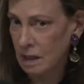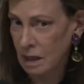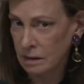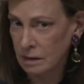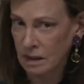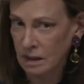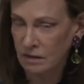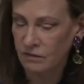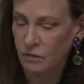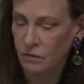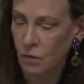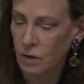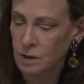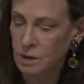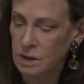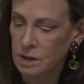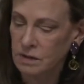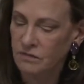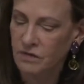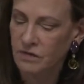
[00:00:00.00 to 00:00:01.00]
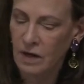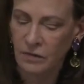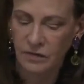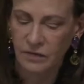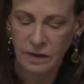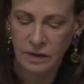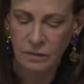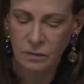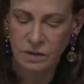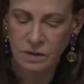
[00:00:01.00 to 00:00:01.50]
and therefore she
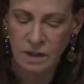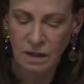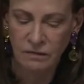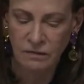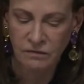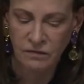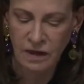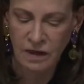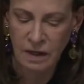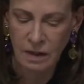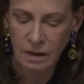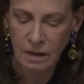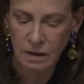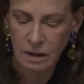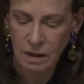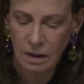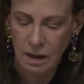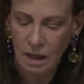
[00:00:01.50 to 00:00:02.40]
felt that it was unfair.